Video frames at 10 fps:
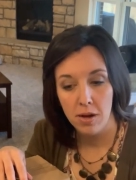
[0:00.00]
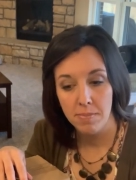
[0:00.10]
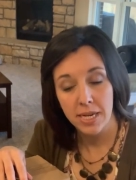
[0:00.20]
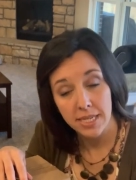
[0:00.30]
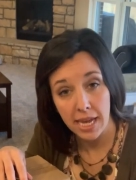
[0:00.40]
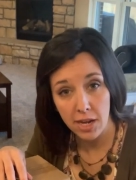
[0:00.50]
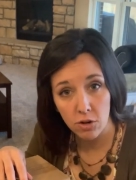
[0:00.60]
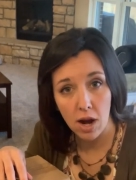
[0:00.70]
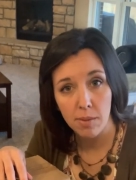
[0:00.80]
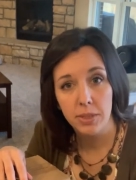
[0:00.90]
container
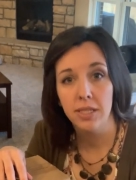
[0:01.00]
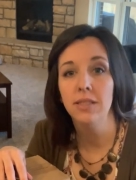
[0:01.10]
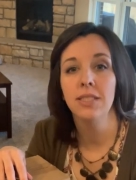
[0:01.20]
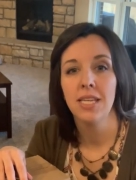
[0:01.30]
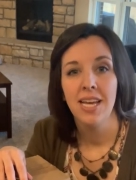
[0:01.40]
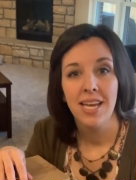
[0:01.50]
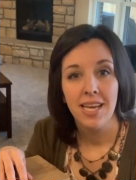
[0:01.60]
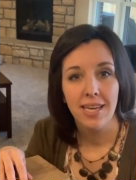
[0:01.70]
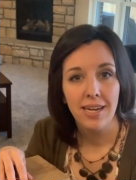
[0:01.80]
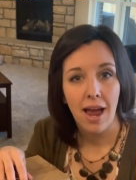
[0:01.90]
options,
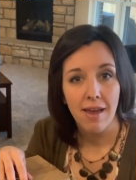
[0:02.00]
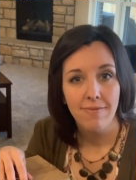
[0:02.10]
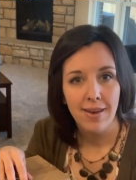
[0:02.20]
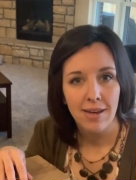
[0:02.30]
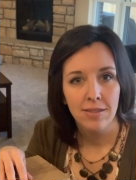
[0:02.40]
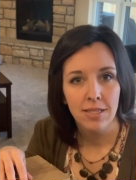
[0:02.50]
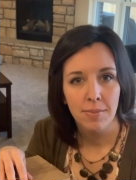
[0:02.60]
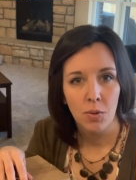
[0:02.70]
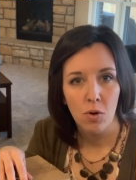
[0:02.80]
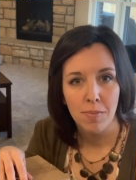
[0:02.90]
and I found some
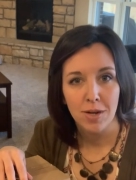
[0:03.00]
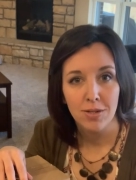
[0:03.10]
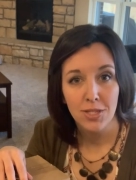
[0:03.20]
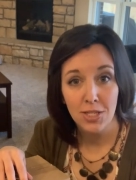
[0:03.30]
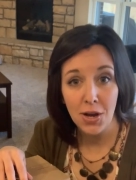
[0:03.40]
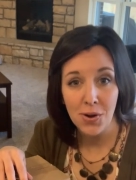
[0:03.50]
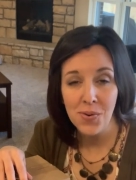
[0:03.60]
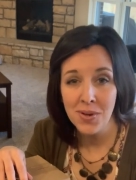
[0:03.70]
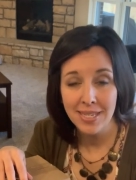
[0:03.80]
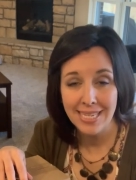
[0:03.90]
at Walmart.
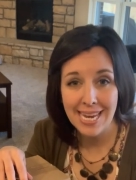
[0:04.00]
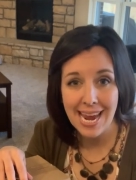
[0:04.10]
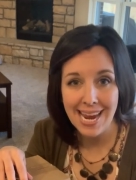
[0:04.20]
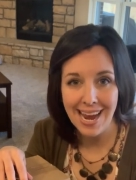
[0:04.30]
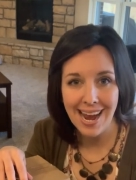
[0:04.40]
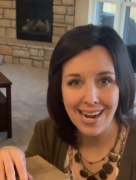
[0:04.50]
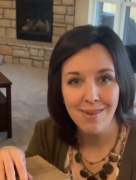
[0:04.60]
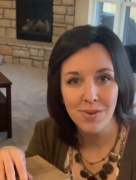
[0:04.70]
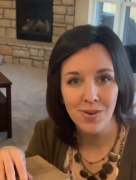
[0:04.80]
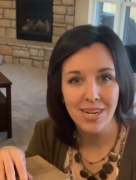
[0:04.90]
So today I
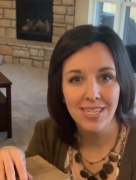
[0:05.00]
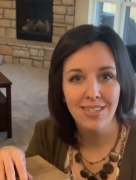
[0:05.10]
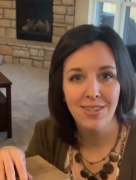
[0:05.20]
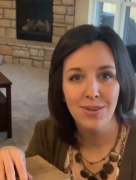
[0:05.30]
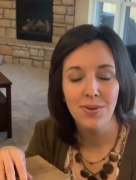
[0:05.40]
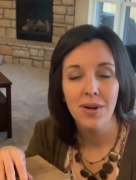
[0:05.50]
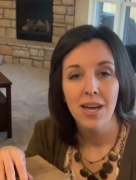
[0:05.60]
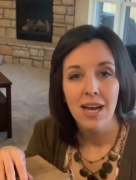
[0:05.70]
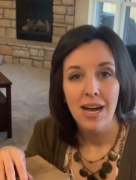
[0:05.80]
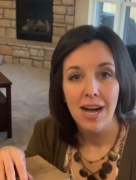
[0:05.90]
am going to
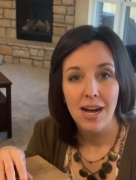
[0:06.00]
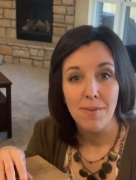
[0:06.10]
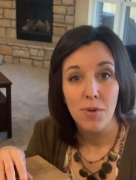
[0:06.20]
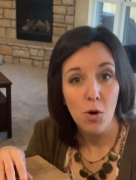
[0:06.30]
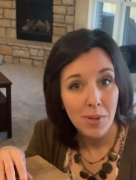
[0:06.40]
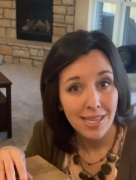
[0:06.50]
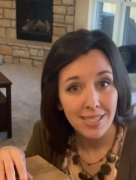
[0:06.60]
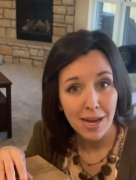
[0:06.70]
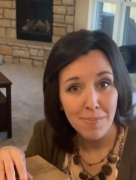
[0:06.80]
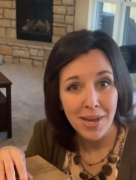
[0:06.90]
open these
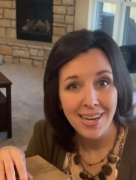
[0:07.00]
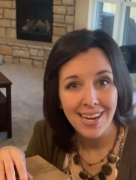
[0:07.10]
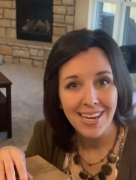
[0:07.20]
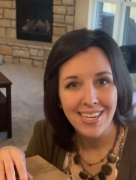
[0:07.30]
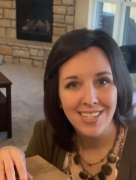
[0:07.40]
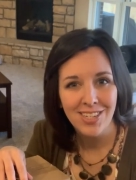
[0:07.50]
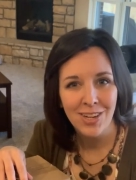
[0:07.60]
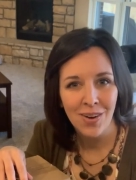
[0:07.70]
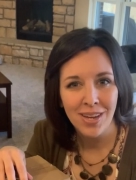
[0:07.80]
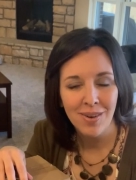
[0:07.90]
up and
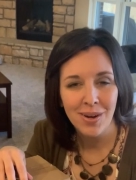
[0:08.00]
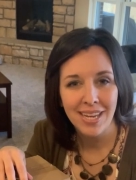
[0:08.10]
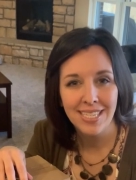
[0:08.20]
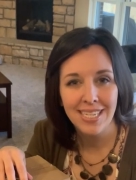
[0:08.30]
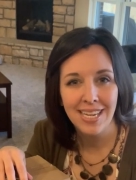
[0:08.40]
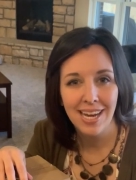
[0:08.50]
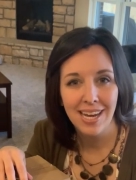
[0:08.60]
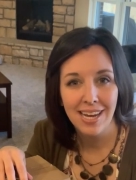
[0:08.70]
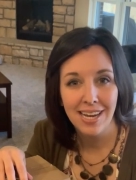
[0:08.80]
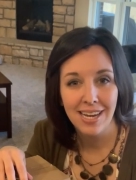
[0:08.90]
show you what
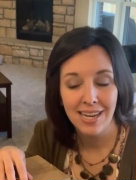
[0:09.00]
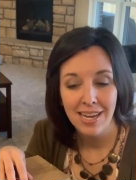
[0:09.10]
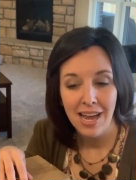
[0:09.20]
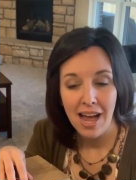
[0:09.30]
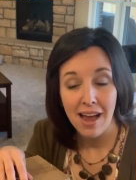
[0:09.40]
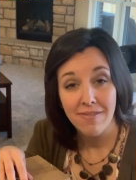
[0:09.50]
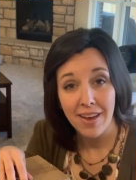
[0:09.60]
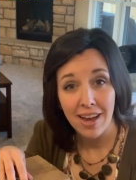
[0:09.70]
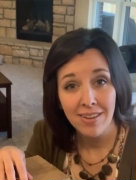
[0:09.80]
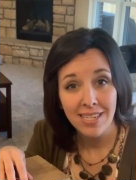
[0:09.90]
I
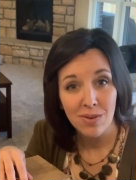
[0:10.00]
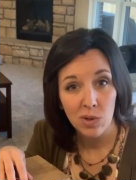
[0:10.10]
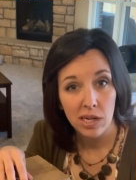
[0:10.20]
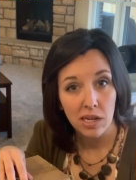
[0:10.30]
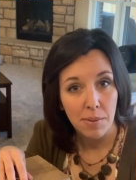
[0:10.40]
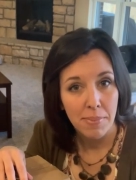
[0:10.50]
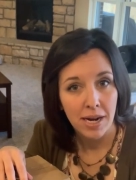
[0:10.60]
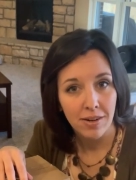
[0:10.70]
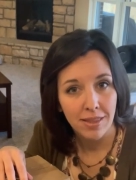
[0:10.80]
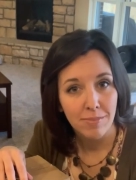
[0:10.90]
found, and we're going to
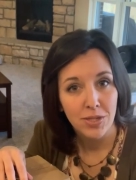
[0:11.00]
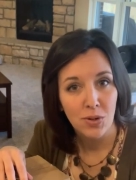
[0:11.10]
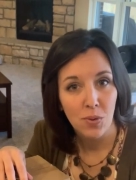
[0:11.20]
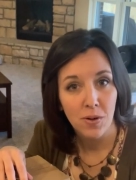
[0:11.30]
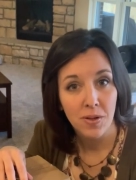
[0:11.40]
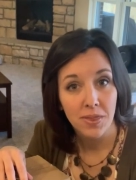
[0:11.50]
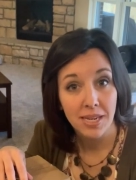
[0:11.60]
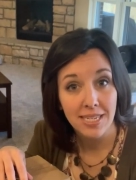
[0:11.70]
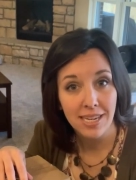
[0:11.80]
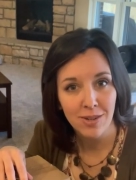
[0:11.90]
compare them to the
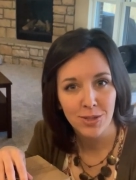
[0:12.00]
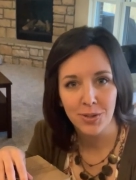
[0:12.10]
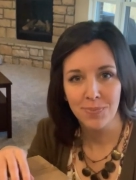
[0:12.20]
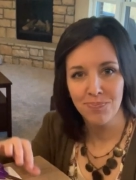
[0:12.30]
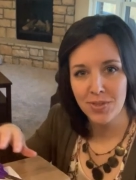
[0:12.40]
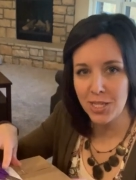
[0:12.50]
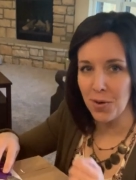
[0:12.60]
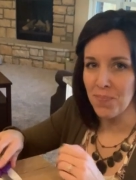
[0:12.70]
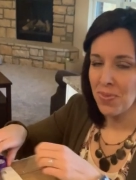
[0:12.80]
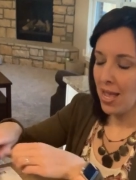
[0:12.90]
Container Store. So